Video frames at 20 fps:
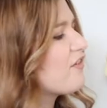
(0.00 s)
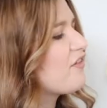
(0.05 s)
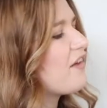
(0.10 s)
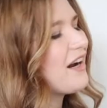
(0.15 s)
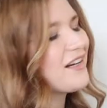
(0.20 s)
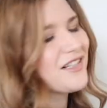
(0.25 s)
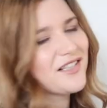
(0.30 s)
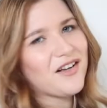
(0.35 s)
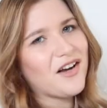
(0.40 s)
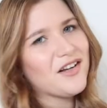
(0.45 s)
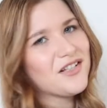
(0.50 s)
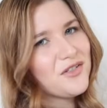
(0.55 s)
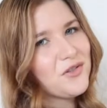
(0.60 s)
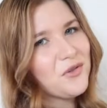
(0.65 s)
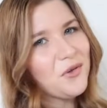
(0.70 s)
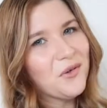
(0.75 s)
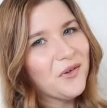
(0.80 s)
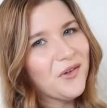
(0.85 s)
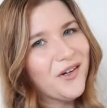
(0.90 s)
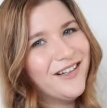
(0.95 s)
for that size
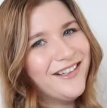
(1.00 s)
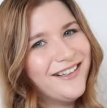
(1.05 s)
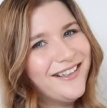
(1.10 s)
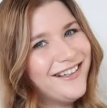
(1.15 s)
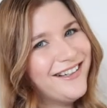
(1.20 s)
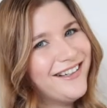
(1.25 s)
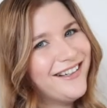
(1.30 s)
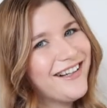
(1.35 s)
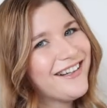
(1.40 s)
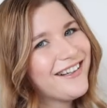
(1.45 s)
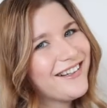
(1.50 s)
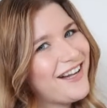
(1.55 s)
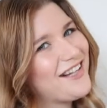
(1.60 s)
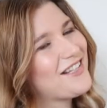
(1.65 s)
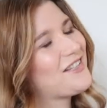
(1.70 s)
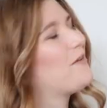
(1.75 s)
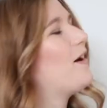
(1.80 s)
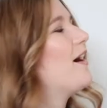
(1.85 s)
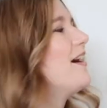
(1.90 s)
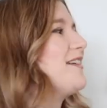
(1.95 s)
door,
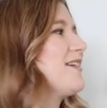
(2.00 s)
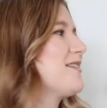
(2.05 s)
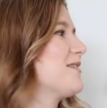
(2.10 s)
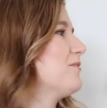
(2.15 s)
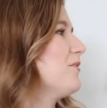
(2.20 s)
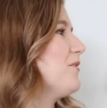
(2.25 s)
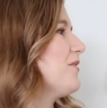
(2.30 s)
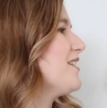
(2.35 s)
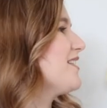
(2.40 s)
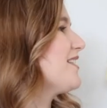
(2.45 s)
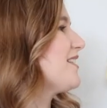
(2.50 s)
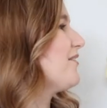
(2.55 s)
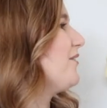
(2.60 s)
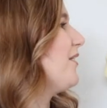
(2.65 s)
that's quite a disappointing